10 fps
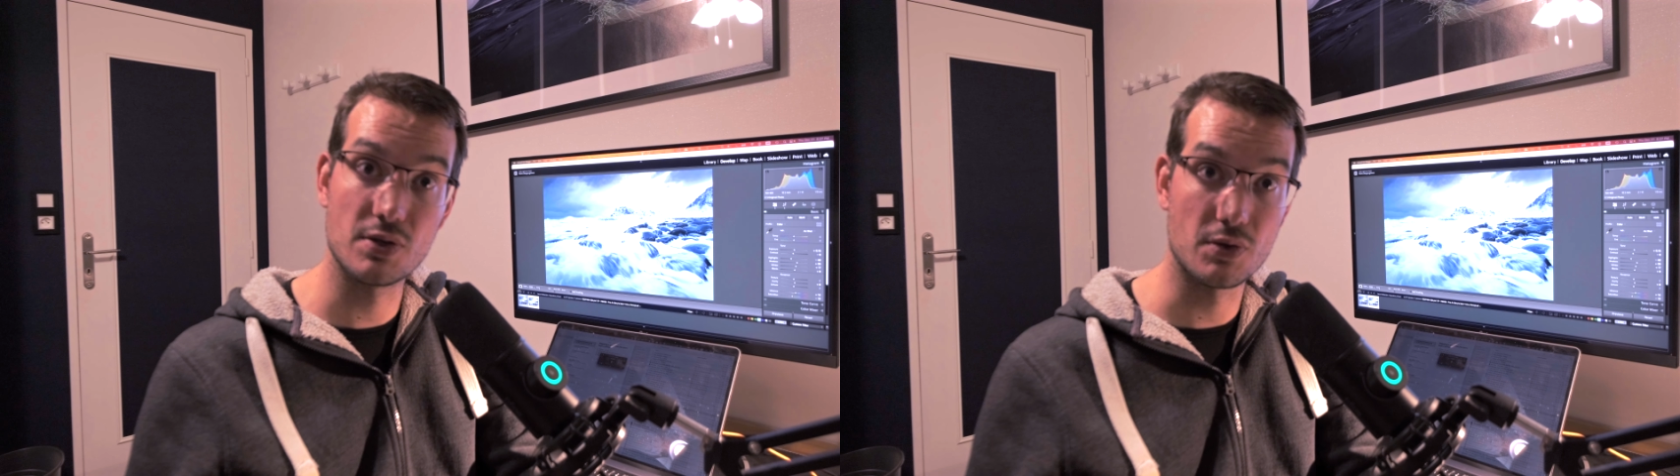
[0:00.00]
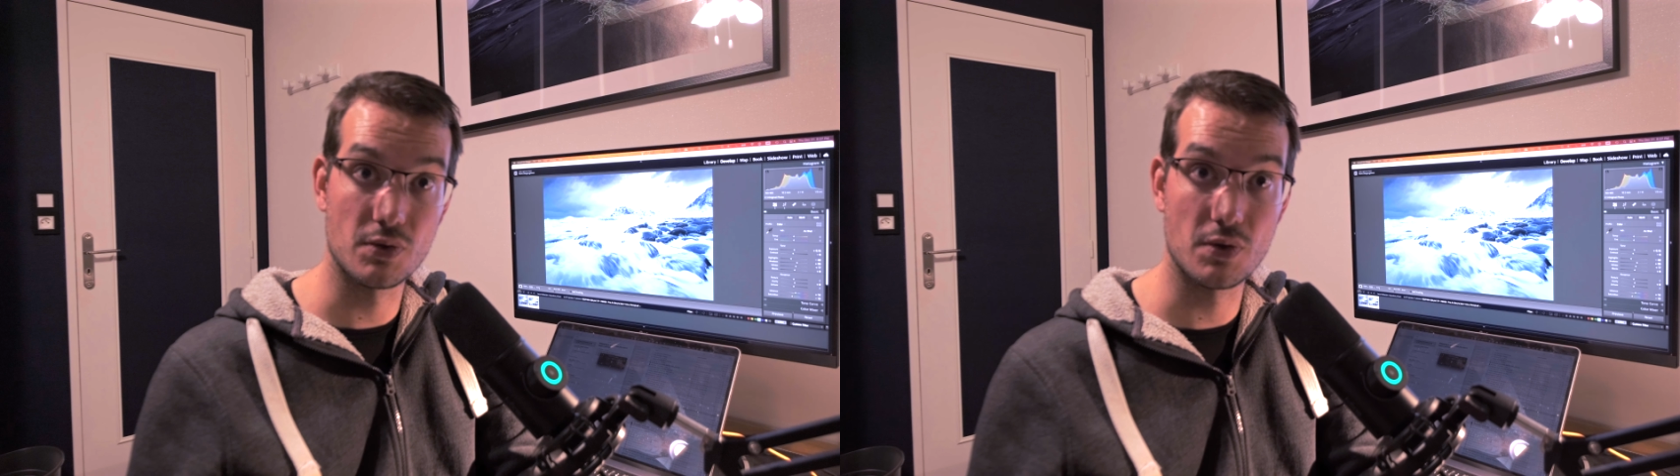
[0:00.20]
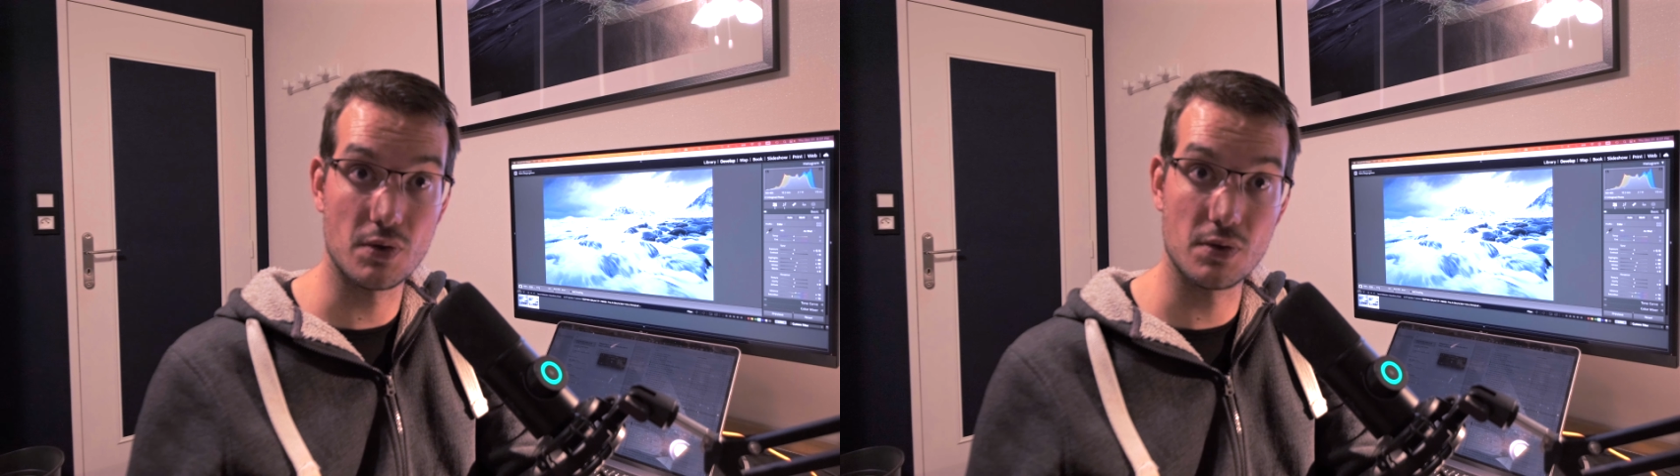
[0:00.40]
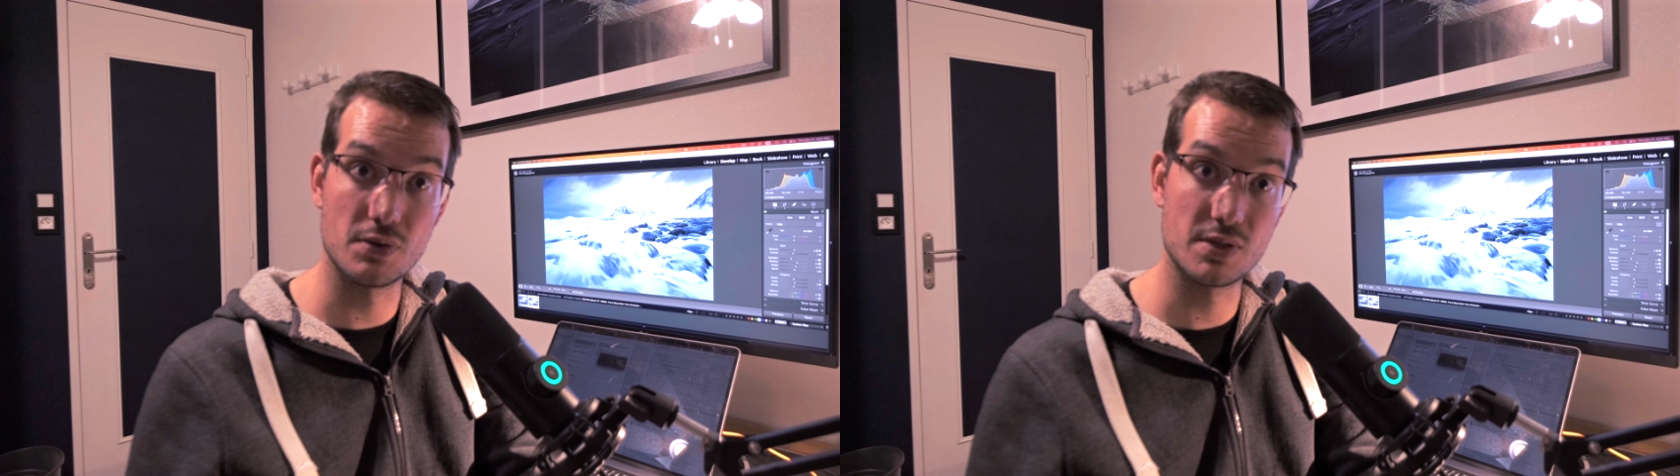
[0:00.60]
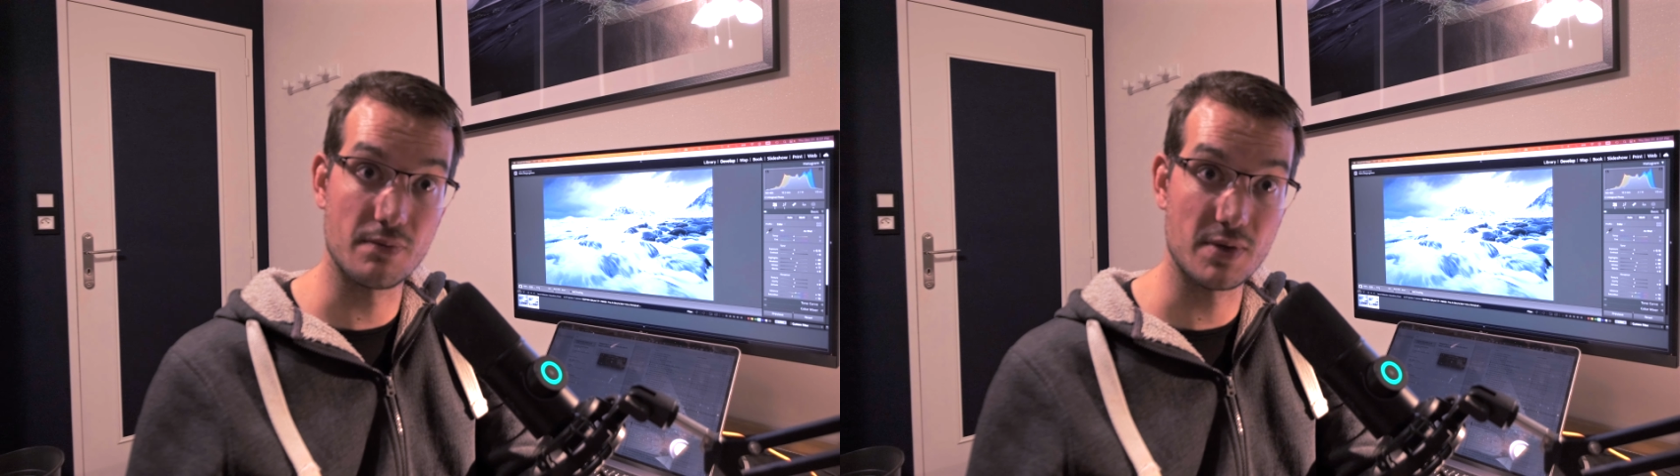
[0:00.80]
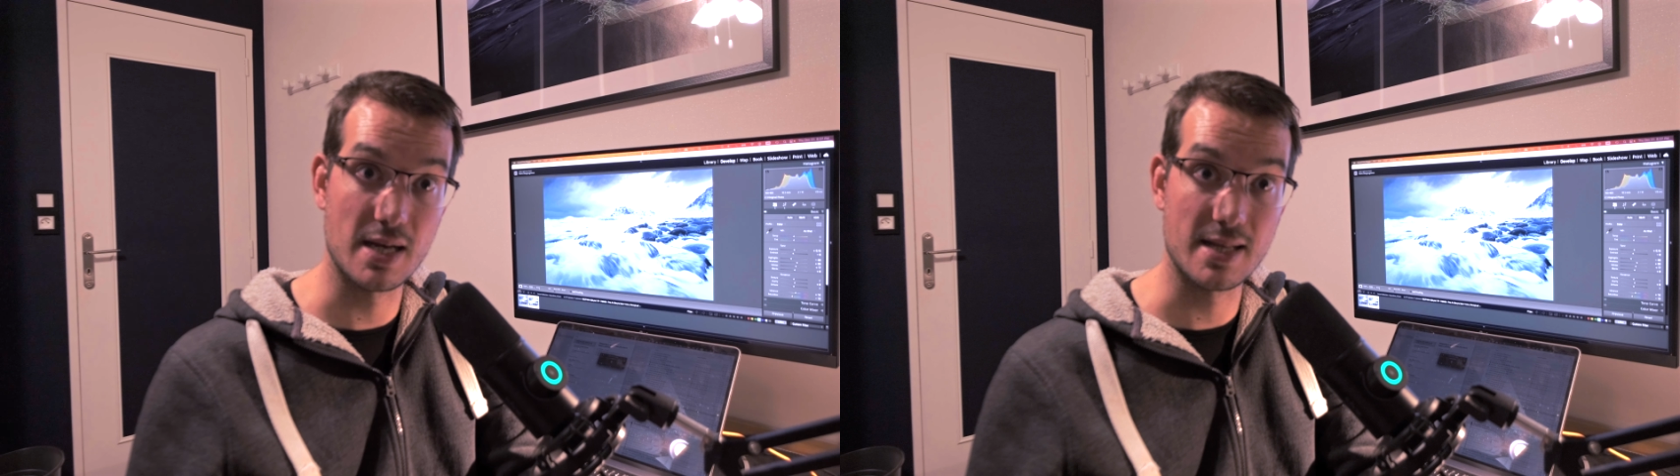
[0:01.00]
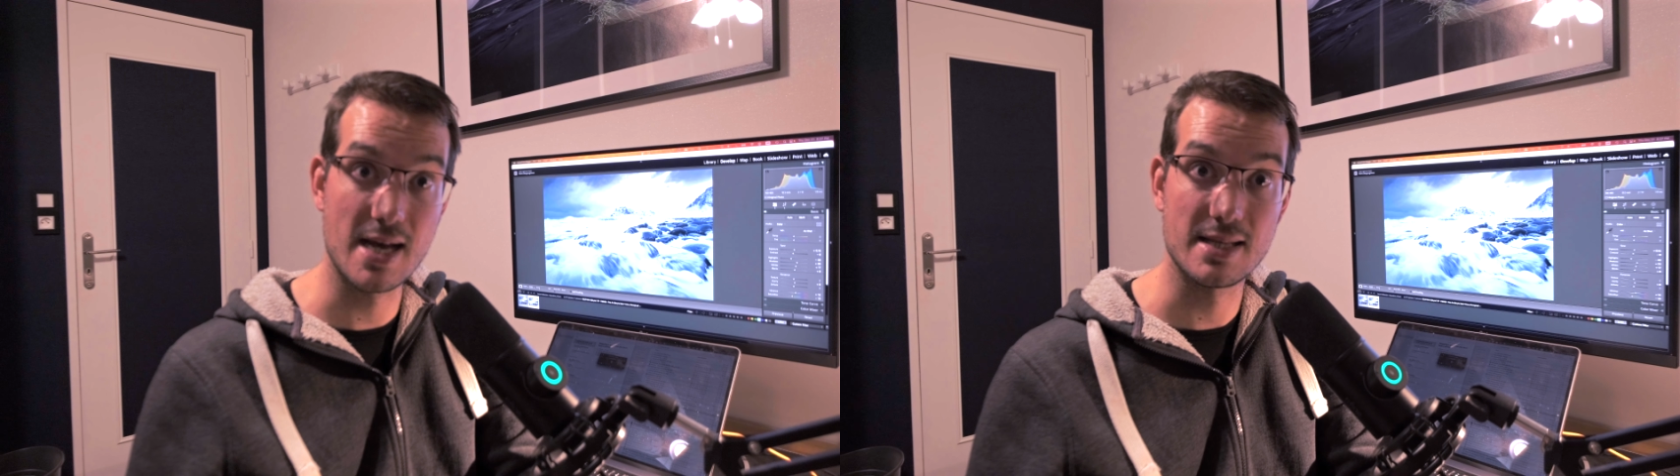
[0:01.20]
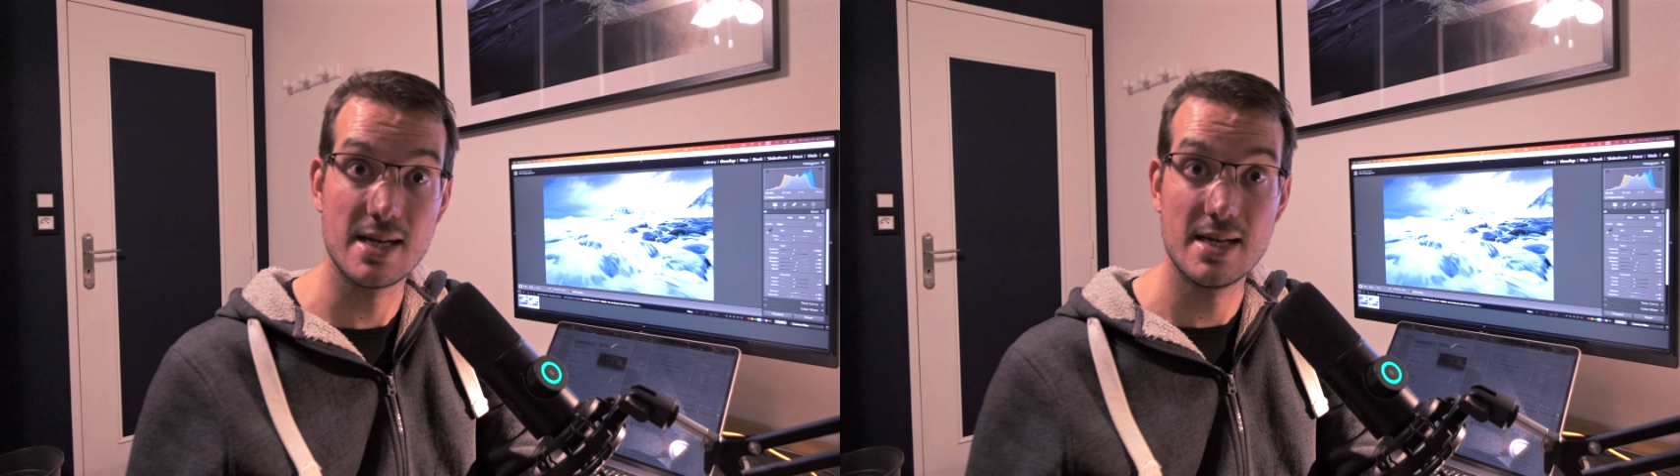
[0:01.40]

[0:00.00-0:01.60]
or something like that.